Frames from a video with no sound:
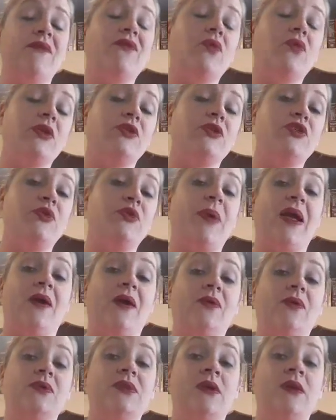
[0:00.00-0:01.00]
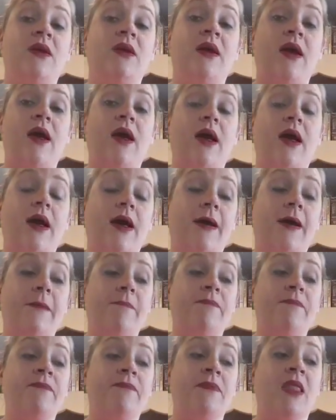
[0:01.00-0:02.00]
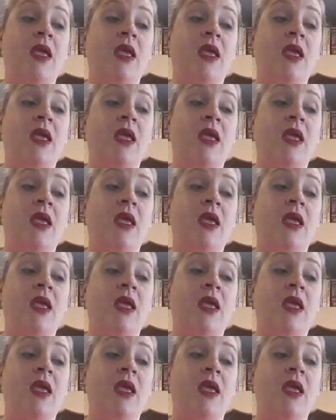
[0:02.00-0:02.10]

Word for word: 42 pounds. Um,